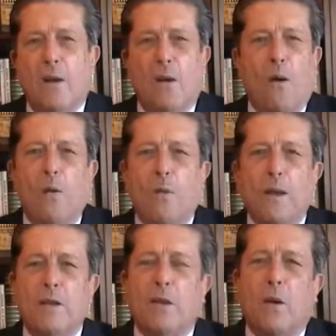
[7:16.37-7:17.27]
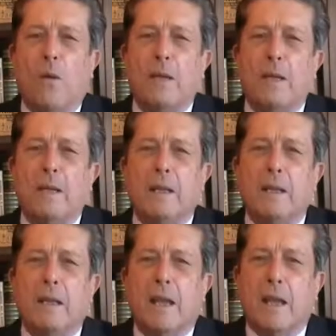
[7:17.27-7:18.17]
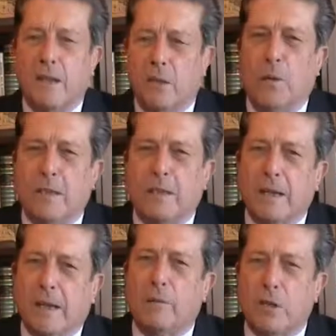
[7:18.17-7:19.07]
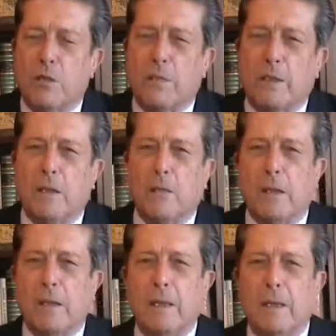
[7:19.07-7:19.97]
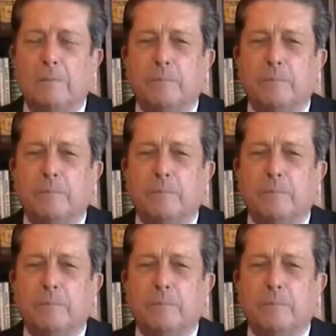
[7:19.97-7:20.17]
always only in the Western countries particularly,